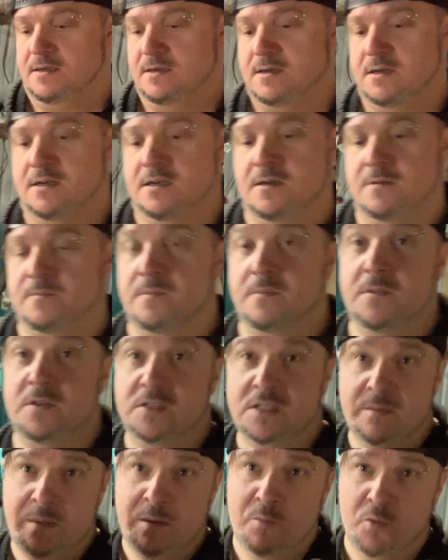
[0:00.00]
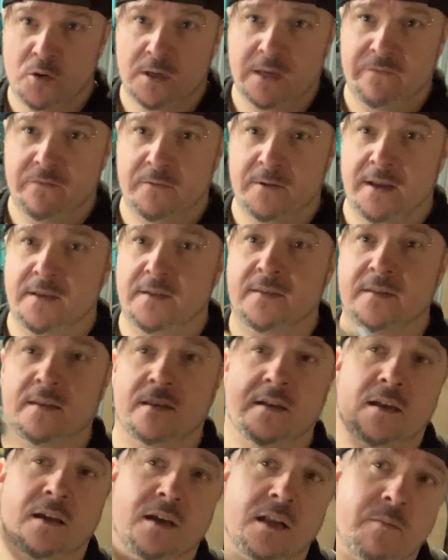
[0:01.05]
There's going to be more giveaways.
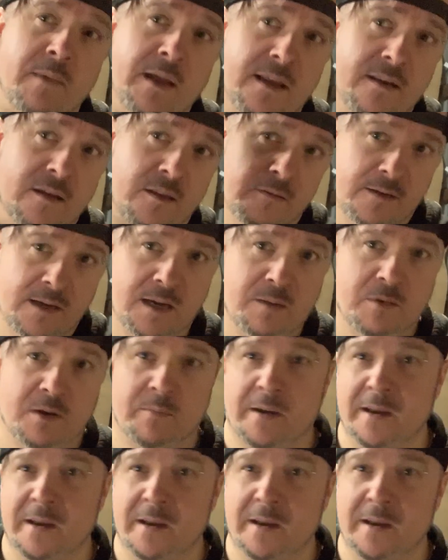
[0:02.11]
I'm going to make another hammer.